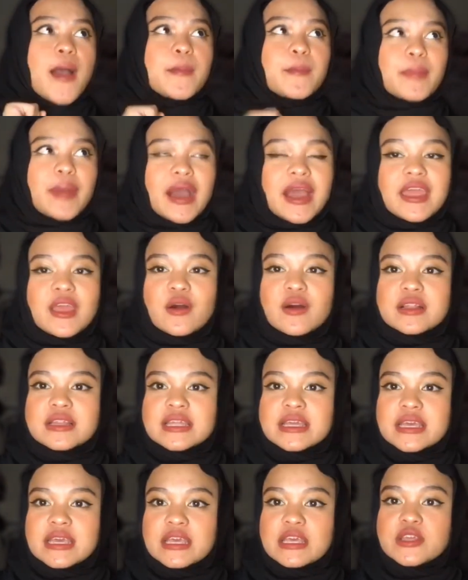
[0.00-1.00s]
by
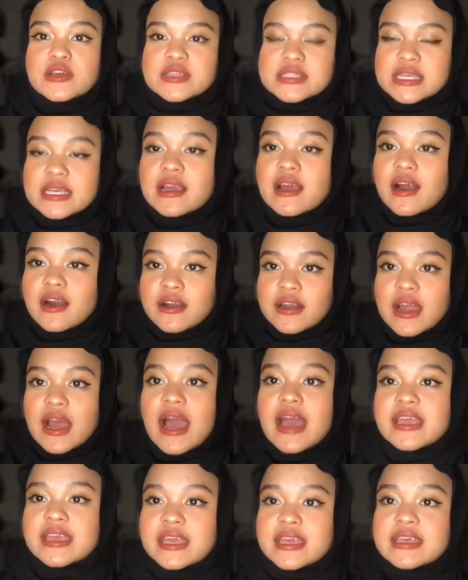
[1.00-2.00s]
only using Carya,
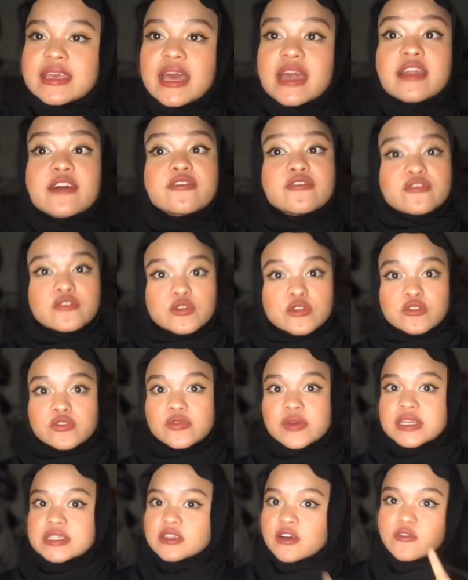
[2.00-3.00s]
I can get a full
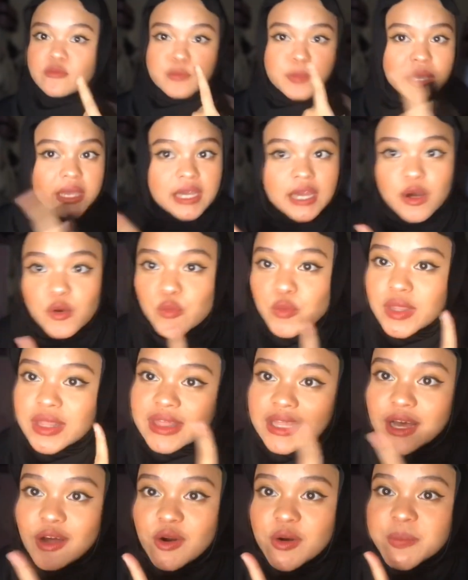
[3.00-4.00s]
face of makeup with
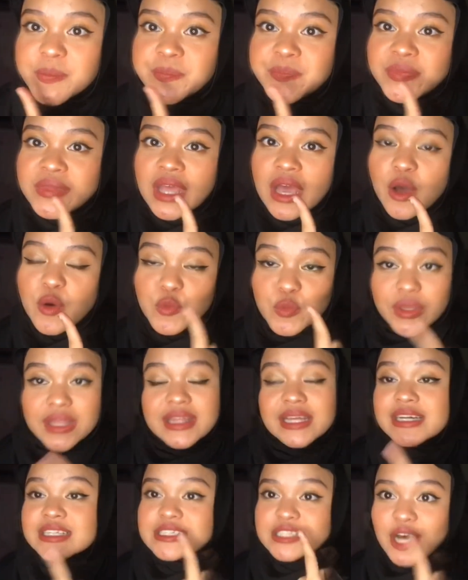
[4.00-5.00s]

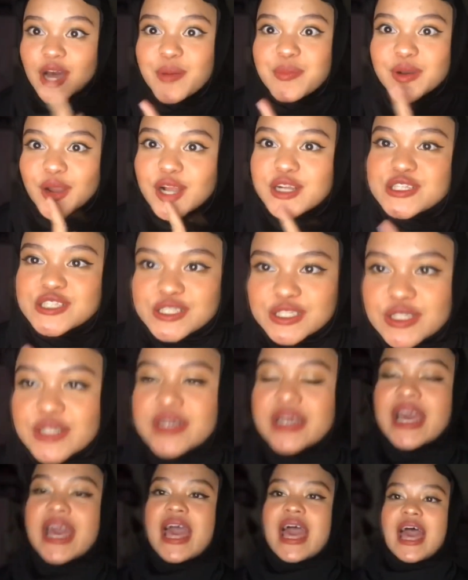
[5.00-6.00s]
a top-notch
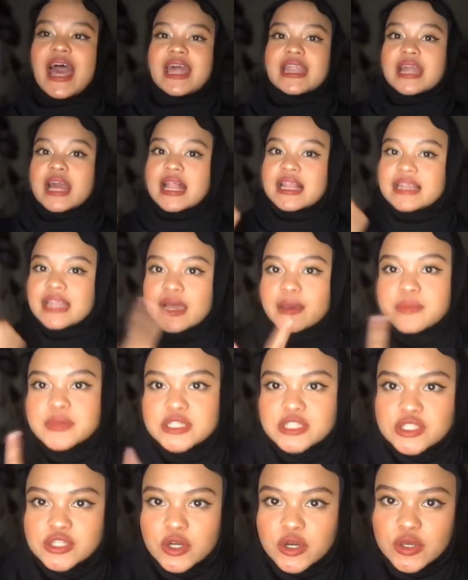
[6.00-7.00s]
look. And let me
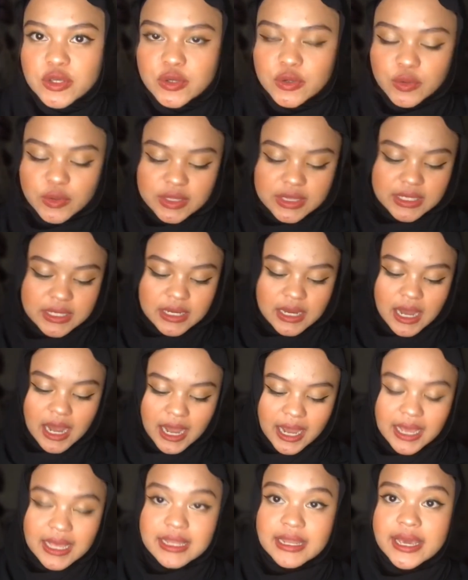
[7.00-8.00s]
show you, the
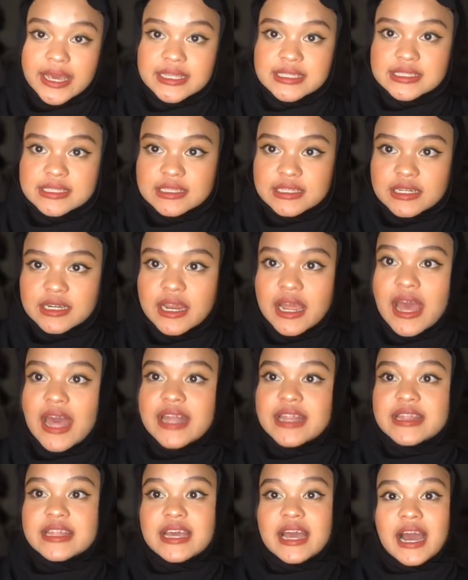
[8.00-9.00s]
highlighter
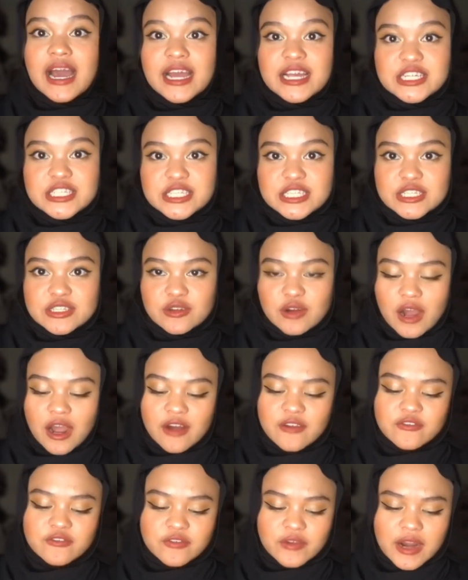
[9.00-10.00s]
and the eyeshadow
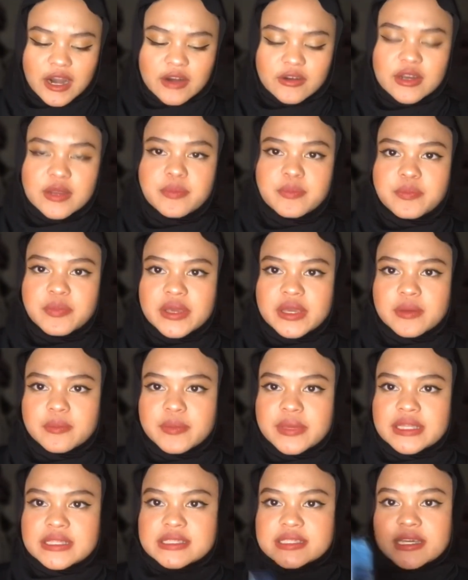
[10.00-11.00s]
are very
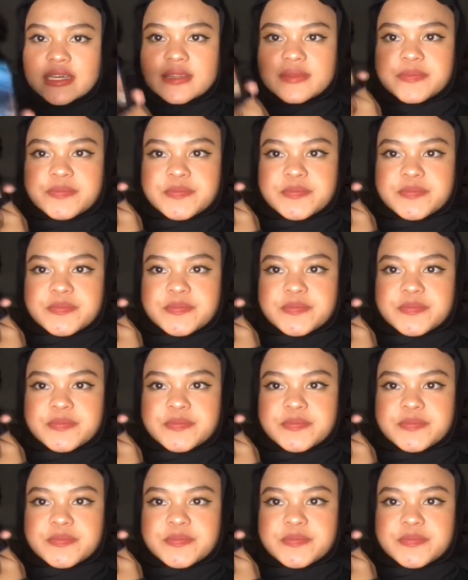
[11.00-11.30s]
pigmented